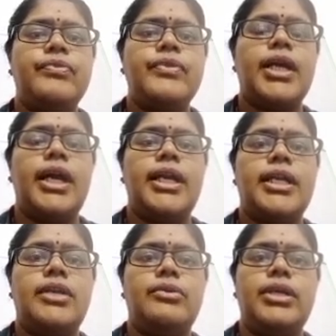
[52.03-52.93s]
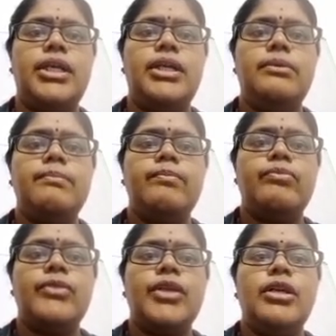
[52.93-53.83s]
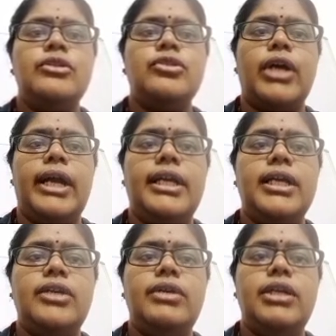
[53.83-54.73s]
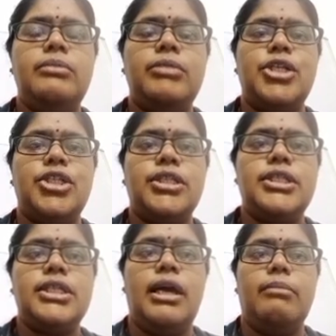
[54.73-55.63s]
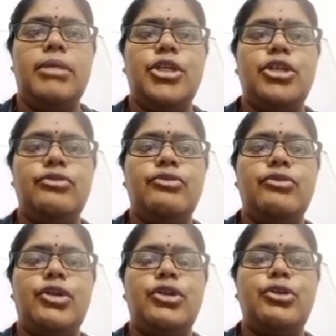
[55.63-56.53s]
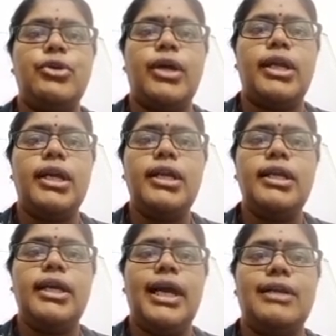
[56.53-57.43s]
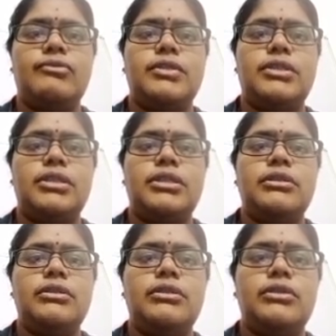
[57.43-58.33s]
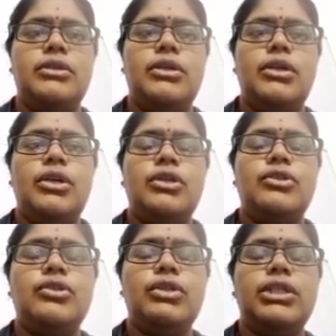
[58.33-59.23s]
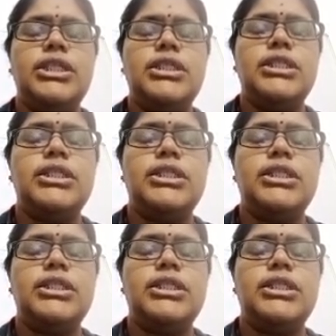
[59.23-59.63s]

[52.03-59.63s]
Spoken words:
Conductivity. So conductivity measures the ability of water to conduct electricity. So this